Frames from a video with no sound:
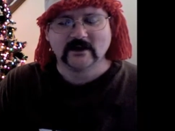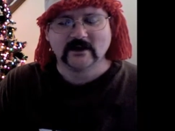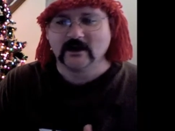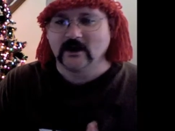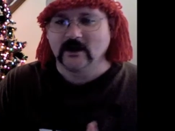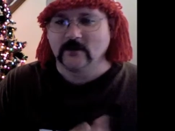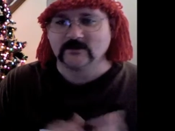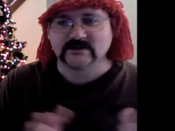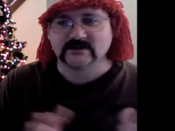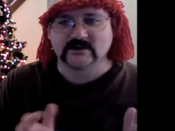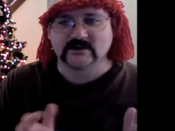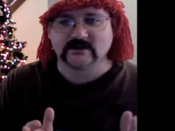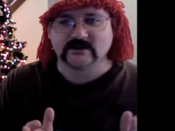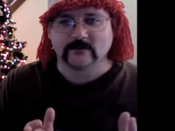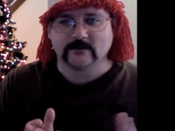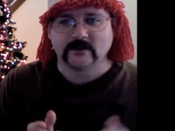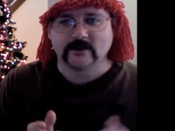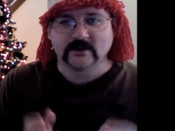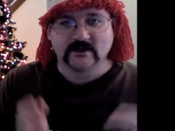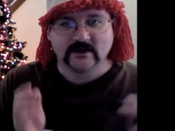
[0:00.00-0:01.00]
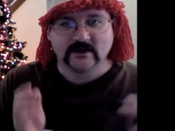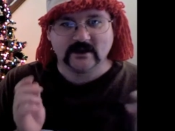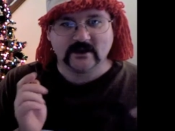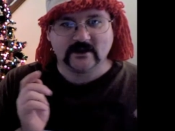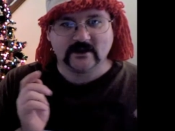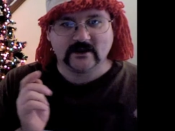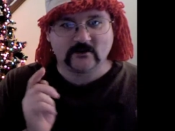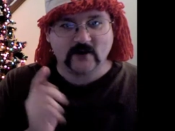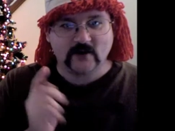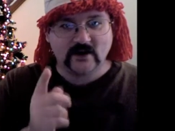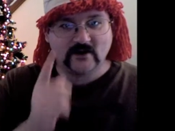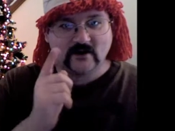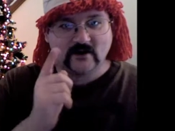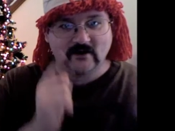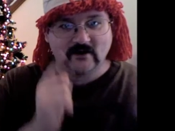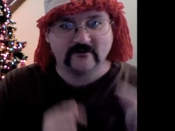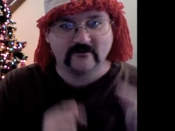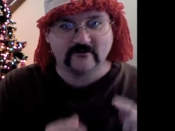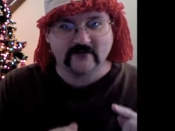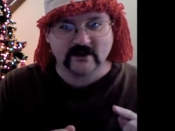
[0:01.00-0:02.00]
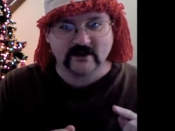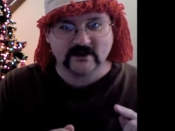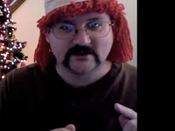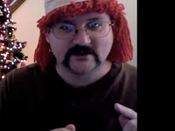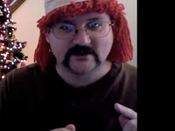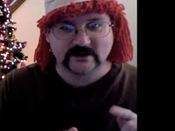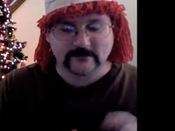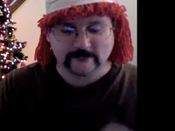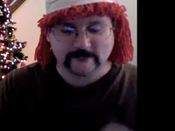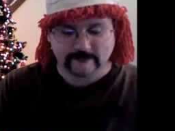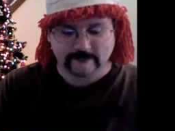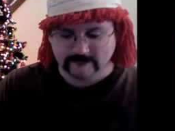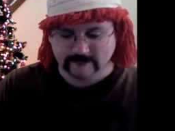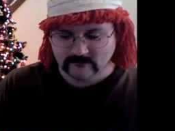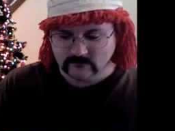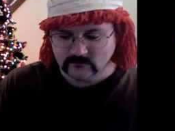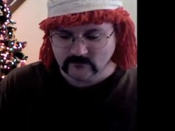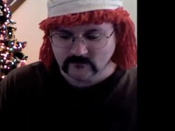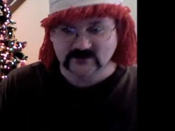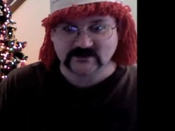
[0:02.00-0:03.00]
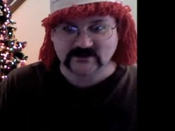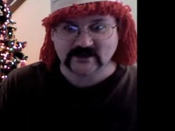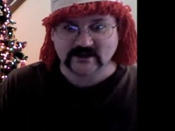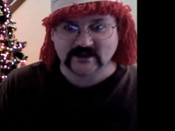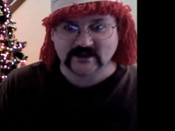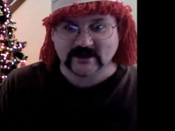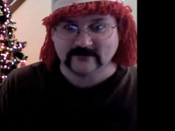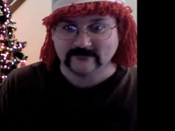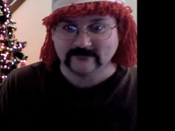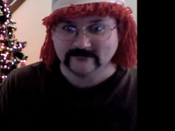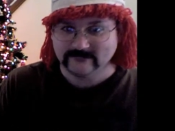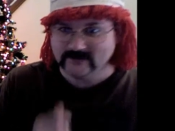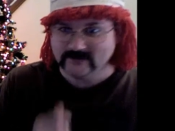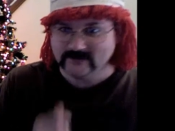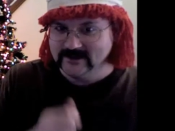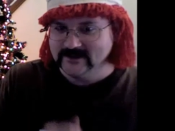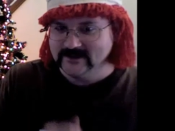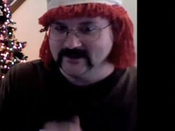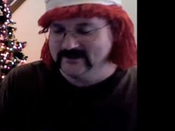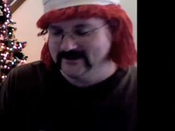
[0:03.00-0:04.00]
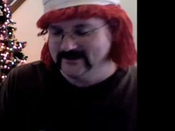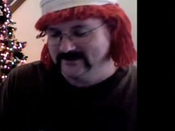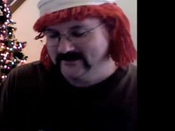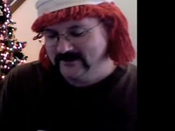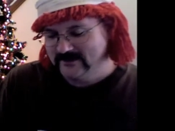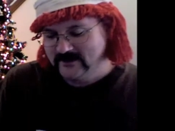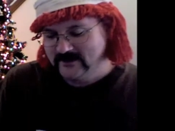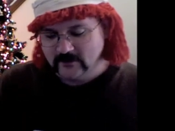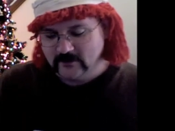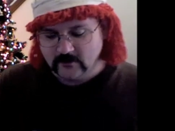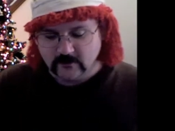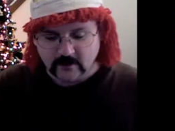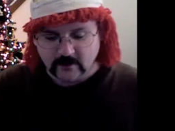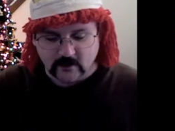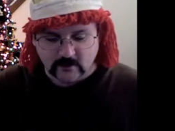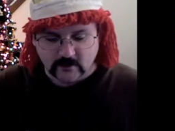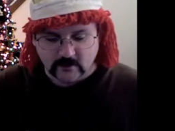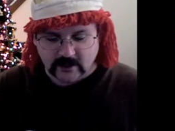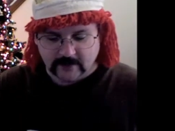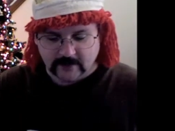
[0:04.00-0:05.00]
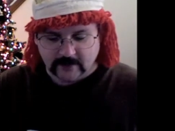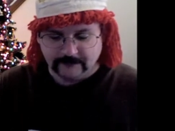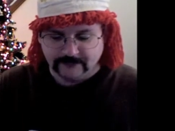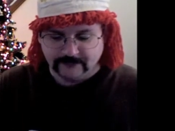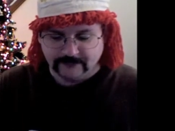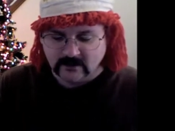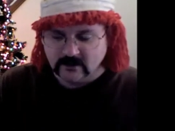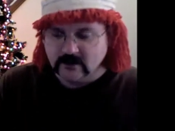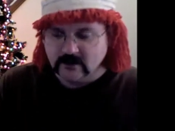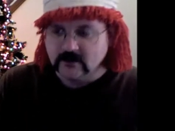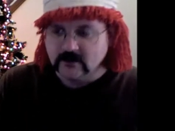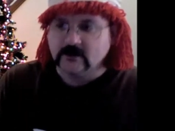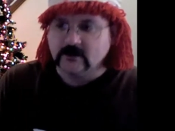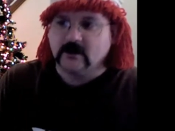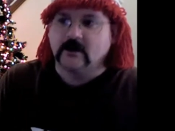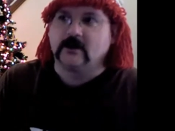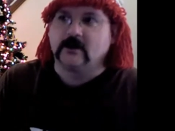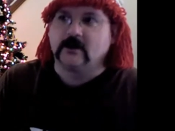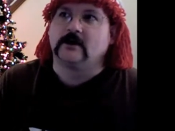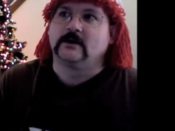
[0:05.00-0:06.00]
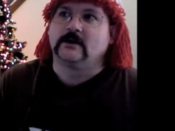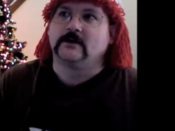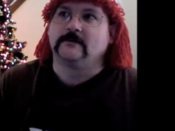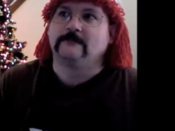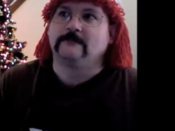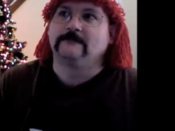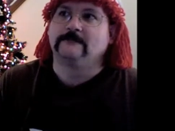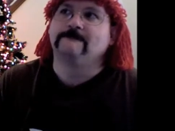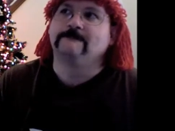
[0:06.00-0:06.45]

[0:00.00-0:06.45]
would say his name. The creator of Invader Zim. We just say that. Okay. I